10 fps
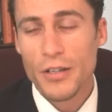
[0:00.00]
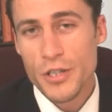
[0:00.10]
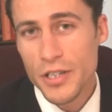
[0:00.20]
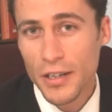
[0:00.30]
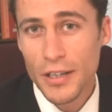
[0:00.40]

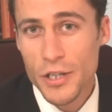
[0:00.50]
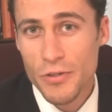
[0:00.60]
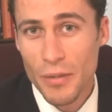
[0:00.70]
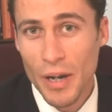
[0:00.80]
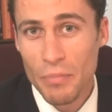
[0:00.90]
Just to
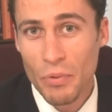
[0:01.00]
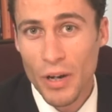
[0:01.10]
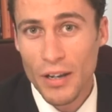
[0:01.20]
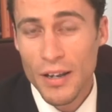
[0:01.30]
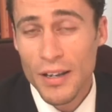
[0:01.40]
illustrate my
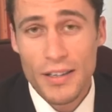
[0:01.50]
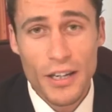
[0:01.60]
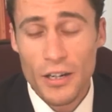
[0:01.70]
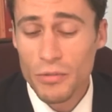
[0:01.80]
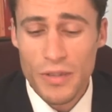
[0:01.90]
point,
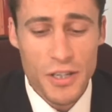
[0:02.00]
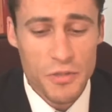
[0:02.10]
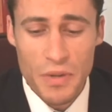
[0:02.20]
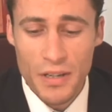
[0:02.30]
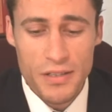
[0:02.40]
there
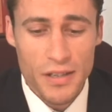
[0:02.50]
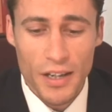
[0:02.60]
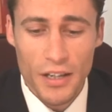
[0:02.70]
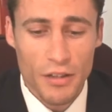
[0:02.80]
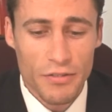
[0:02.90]
has been a
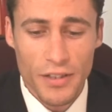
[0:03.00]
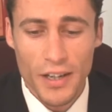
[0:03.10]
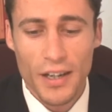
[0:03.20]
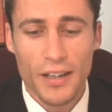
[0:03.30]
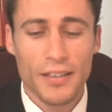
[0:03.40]
study
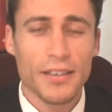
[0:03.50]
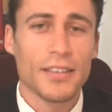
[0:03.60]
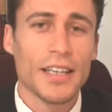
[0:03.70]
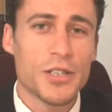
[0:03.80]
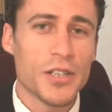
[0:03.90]
of,
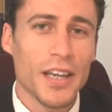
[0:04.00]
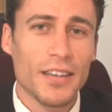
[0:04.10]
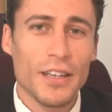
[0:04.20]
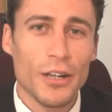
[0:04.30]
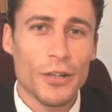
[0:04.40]
let's
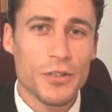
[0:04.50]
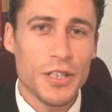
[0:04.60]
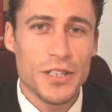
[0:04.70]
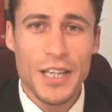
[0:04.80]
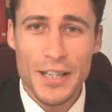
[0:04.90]
say there's
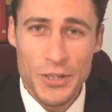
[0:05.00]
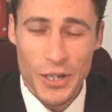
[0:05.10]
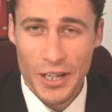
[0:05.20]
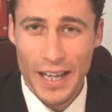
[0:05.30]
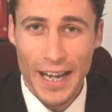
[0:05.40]
these kids
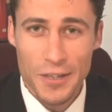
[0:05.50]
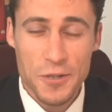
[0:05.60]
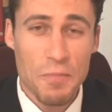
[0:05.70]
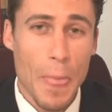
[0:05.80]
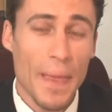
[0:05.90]
in a
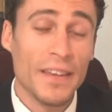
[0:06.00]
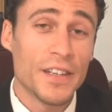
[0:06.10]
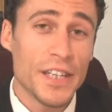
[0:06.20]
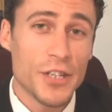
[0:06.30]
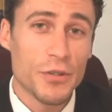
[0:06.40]
class, and
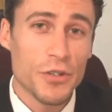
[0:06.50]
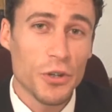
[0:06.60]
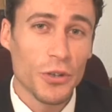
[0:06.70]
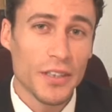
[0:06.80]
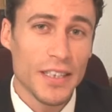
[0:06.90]
the teacher is
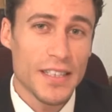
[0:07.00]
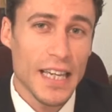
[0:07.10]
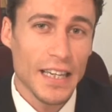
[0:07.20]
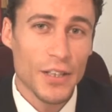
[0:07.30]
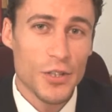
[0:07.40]
told that these
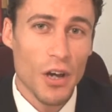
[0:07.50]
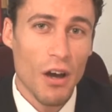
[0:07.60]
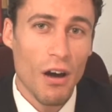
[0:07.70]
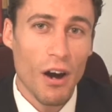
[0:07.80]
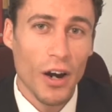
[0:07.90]
kids
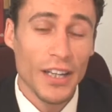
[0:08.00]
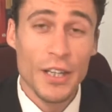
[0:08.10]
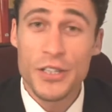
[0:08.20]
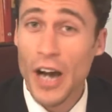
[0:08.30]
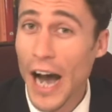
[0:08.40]
are in
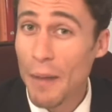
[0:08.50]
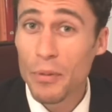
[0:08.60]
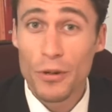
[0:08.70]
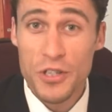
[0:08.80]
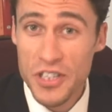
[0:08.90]
the
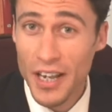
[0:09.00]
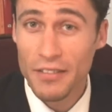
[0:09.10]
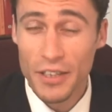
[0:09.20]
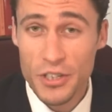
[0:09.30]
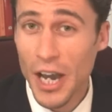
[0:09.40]
top
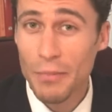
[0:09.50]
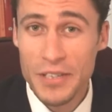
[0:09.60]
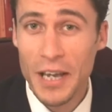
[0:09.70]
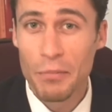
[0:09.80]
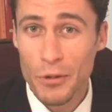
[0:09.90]

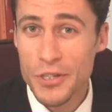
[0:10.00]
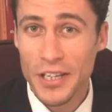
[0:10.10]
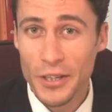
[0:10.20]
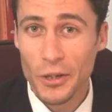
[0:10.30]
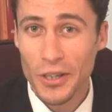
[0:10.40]

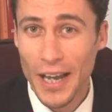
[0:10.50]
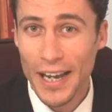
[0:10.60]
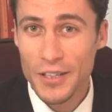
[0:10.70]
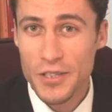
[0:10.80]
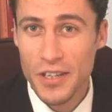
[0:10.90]
10% of their
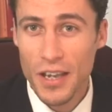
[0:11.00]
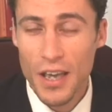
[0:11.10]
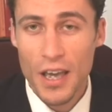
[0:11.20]
class.